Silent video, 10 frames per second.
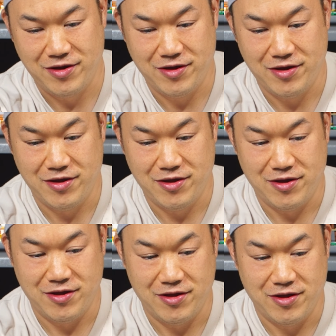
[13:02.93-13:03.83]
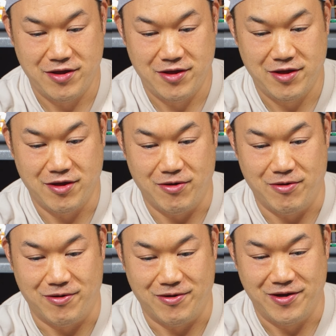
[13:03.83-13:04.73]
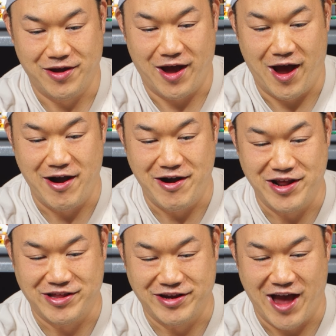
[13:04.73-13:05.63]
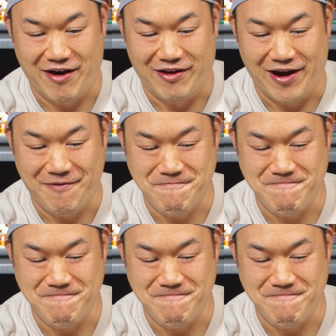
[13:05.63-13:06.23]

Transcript: Yeah, I think more stable. Oh, underneath is kind of like,